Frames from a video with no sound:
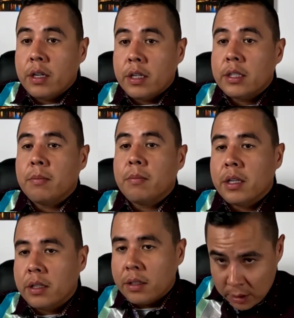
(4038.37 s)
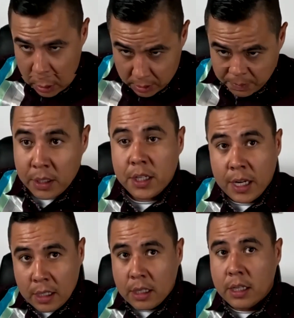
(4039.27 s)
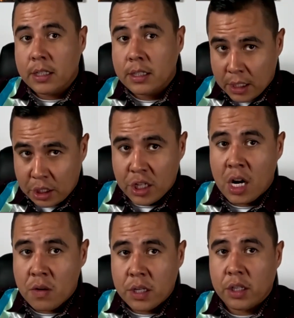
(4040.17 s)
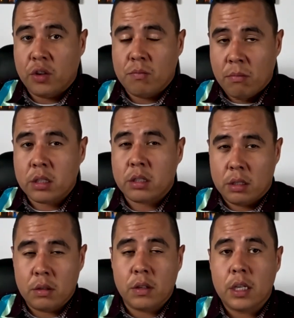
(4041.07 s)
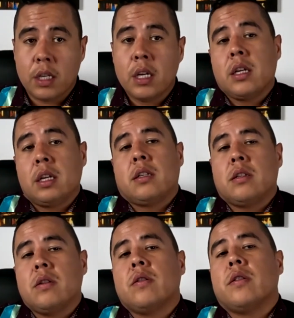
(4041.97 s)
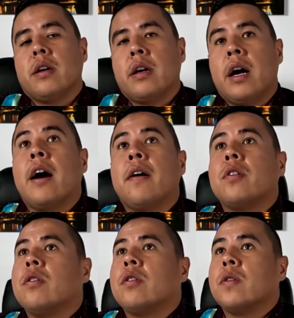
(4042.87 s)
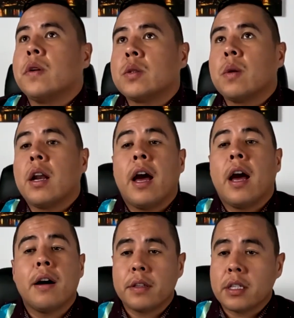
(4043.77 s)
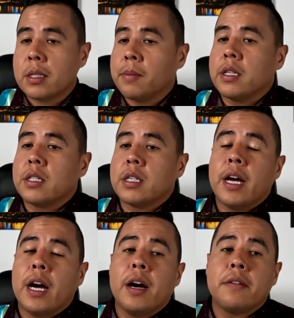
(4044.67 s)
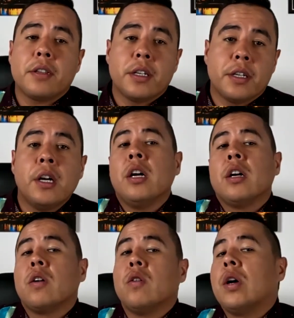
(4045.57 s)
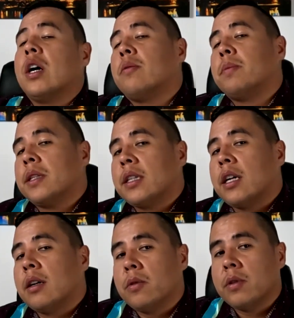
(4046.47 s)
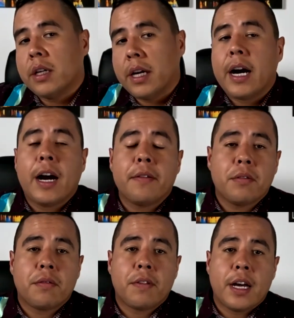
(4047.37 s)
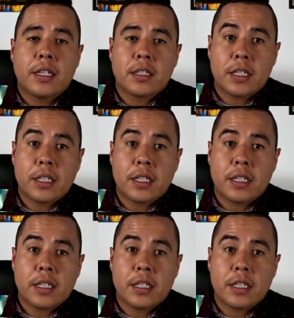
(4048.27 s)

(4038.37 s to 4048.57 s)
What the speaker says: He said, but spirituality, it's like showering. You must do it. So I have to go to a sweat. I have to smudge. I have to go help at ceremony. I have to fast.